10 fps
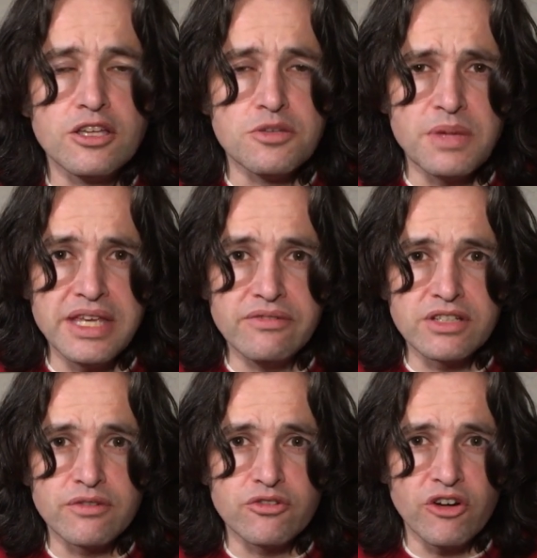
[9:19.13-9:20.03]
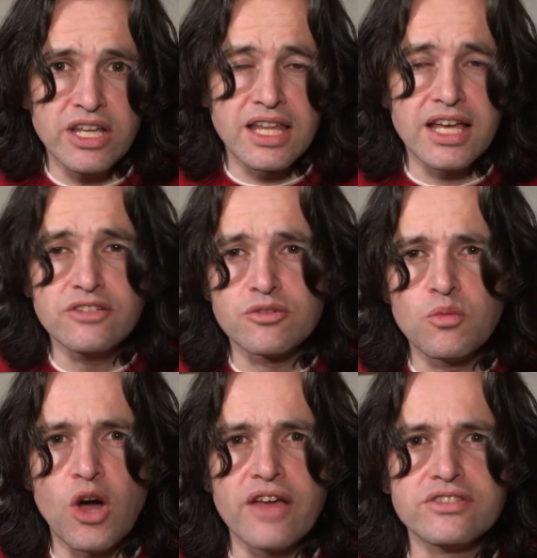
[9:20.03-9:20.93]
may even have realized from
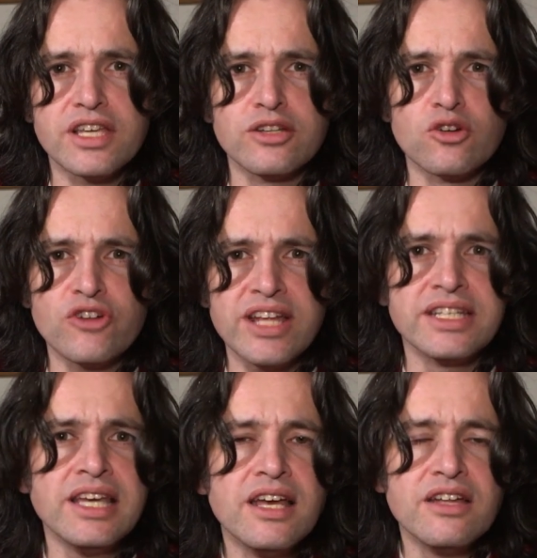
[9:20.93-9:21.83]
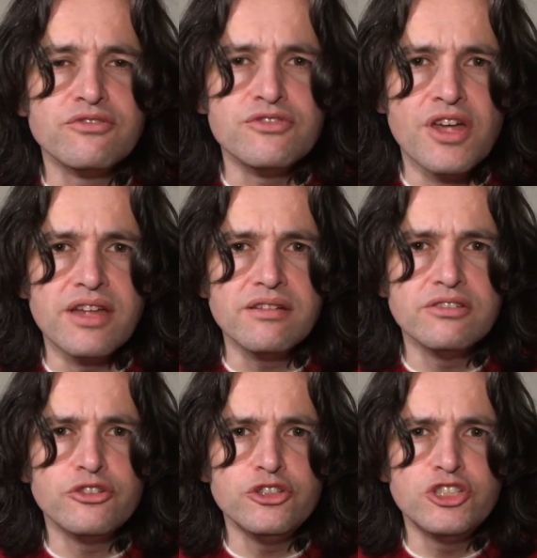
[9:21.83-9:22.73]
what I've said already that
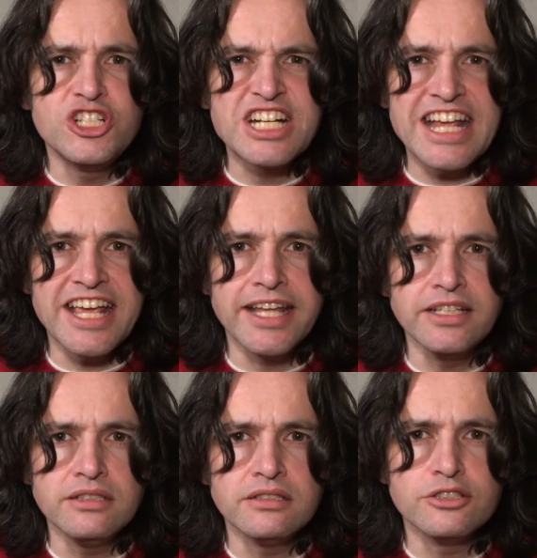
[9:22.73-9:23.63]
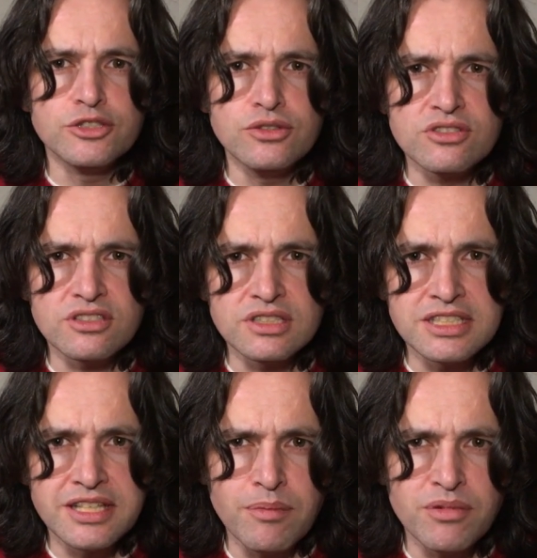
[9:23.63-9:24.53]
chain uses the
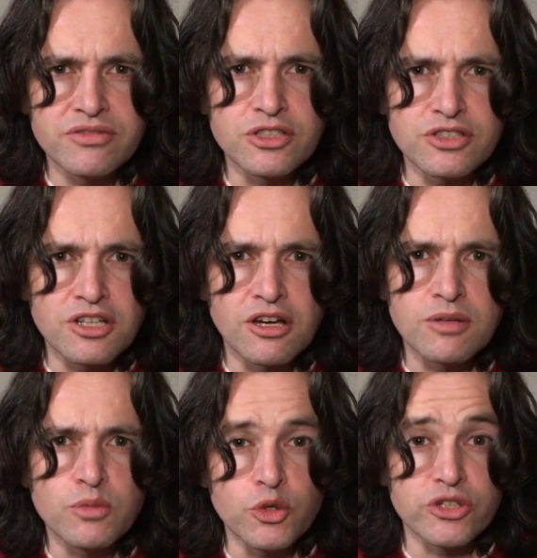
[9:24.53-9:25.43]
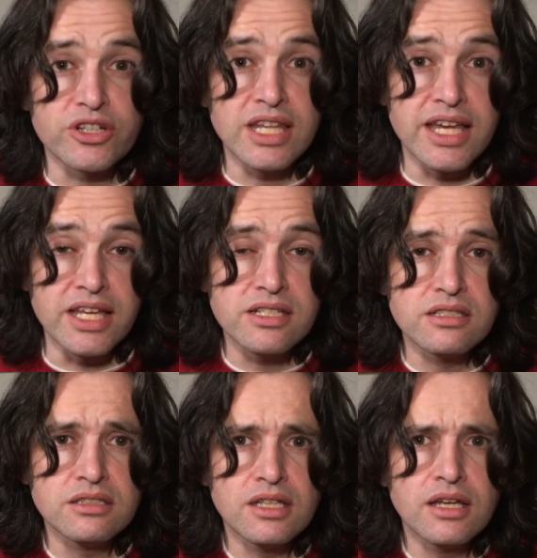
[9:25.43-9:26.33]
tip of your tongue more or
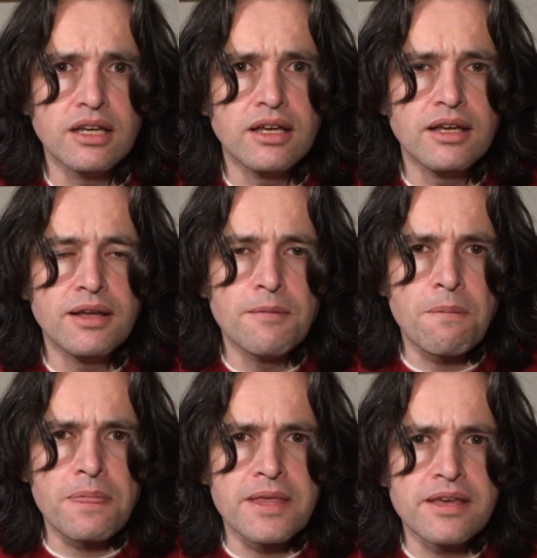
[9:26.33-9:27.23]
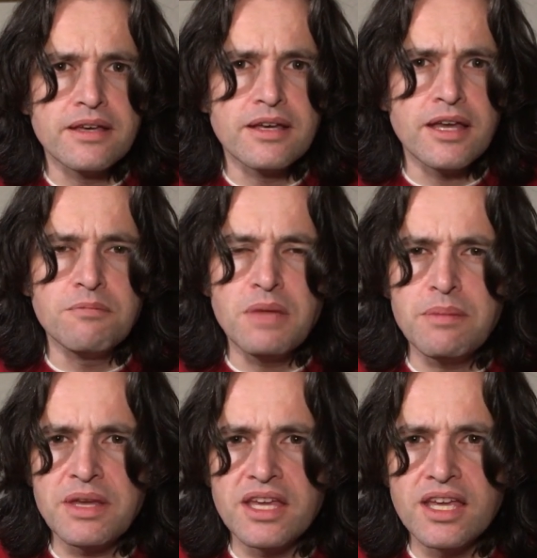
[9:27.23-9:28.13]
less, and
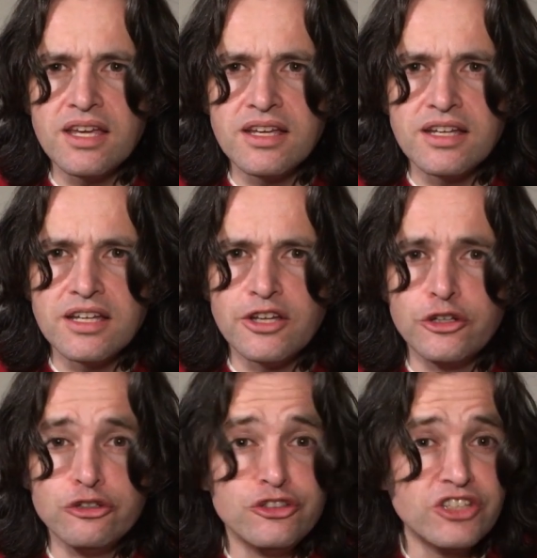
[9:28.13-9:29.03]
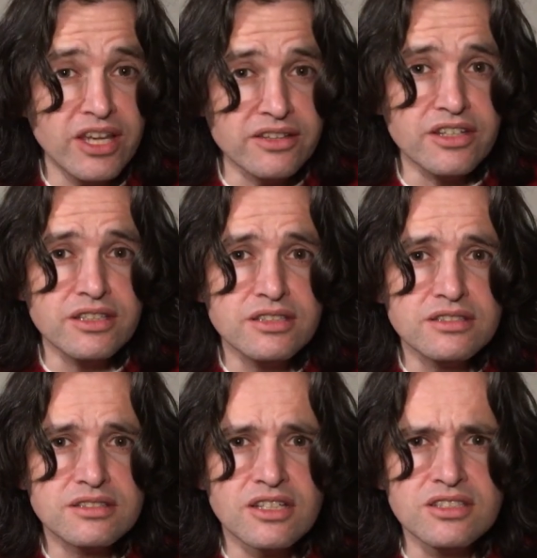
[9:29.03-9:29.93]
maybe chena
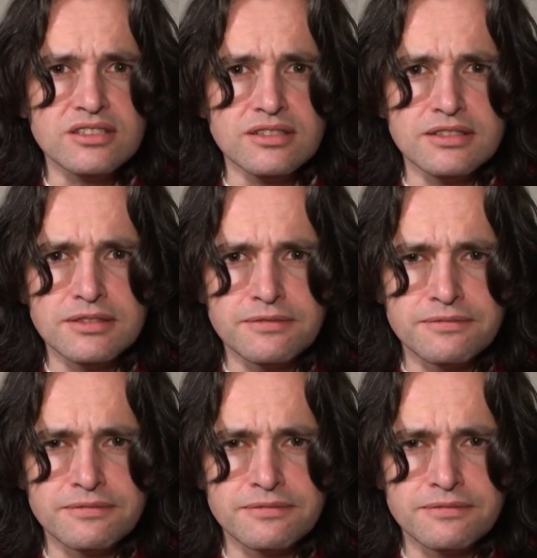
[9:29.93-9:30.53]
doesn't.